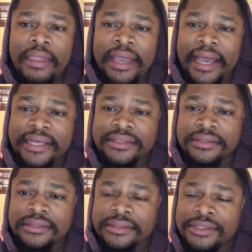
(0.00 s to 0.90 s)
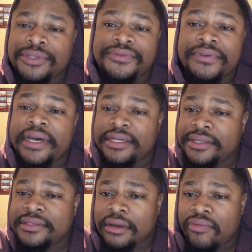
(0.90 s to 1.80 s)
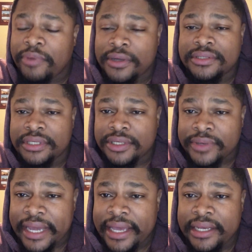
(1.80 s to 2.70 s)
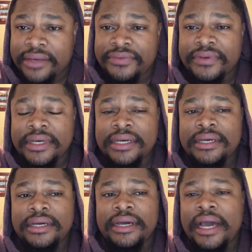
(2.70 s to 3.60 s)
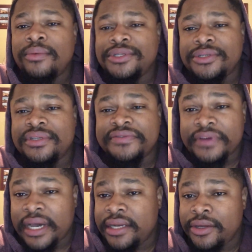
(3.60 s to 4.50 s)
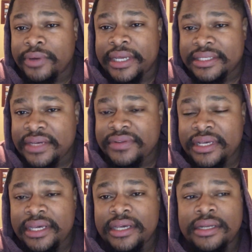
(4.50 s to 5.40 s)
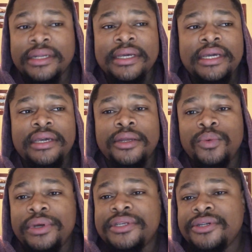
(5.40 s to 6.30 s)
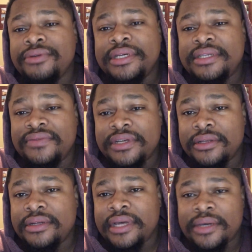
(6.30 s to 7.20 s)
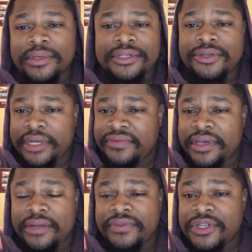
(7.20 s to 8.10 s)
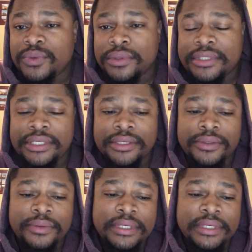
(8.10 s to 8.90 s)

asked, do you find yourself personally creative? How would you define creativity? And, what does creativity look like? What's a creative individual to you?